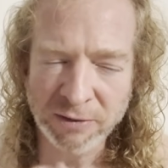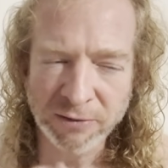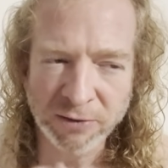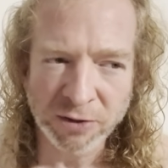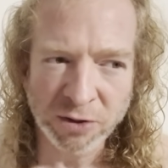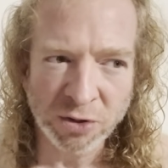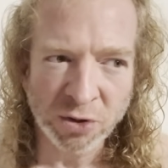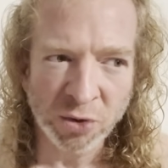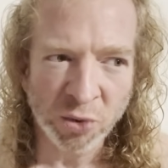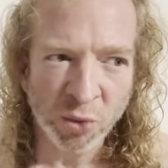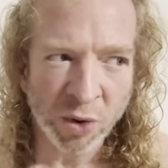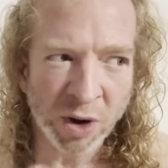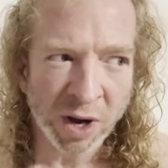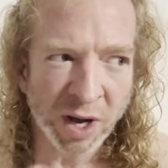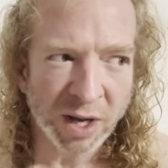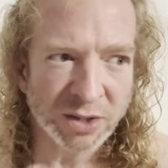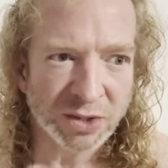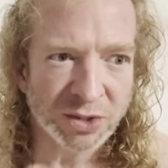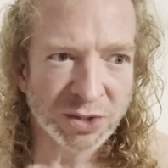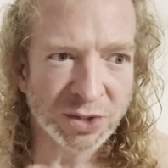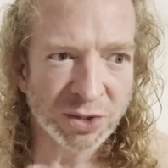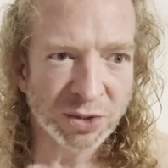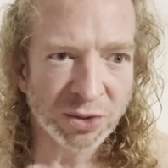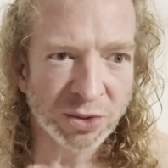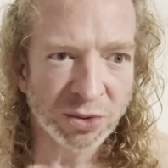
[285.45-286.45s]
If you
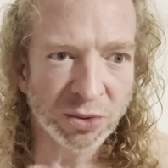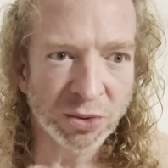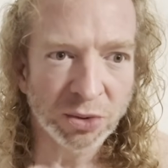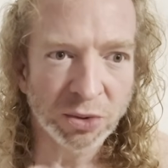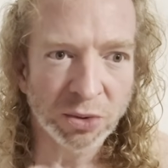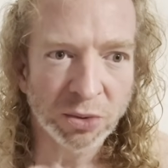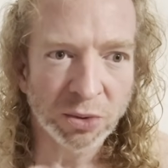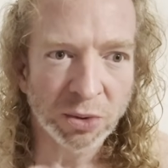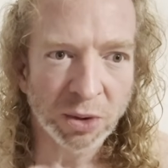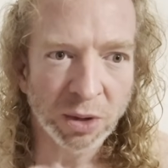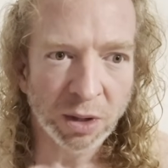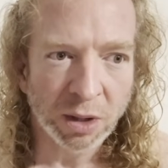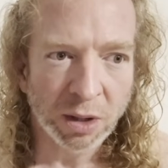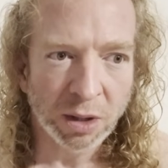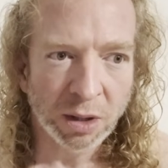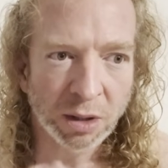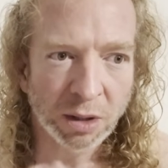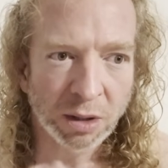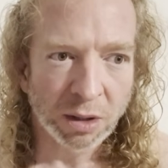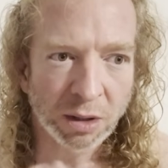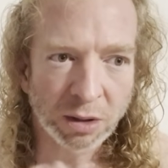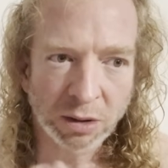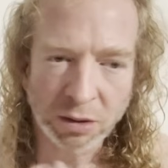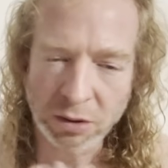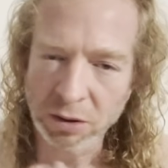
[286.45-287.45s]
want to
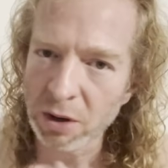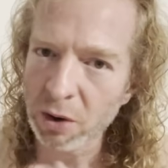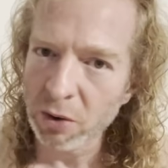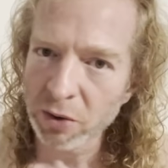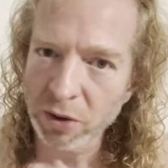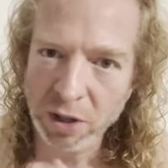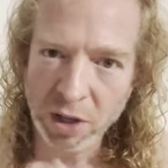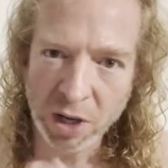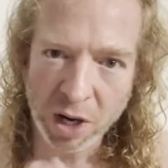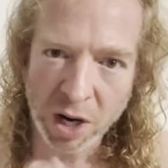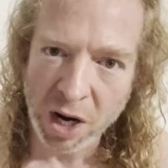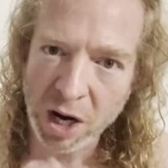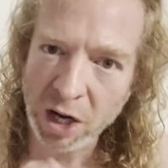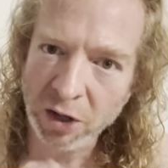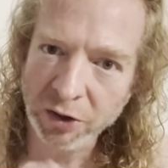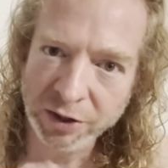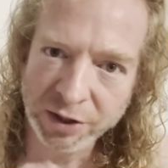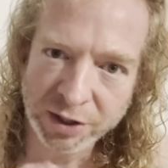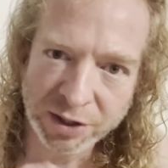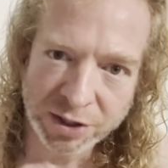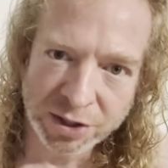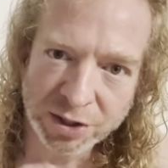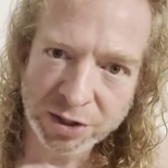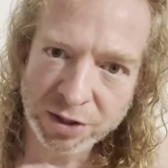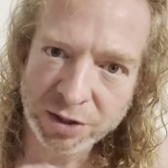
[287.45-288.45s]
go to
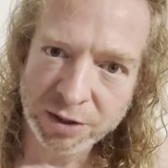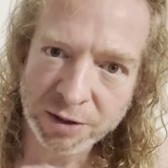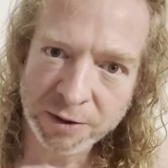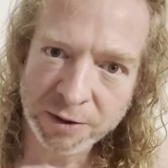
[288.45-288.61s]
college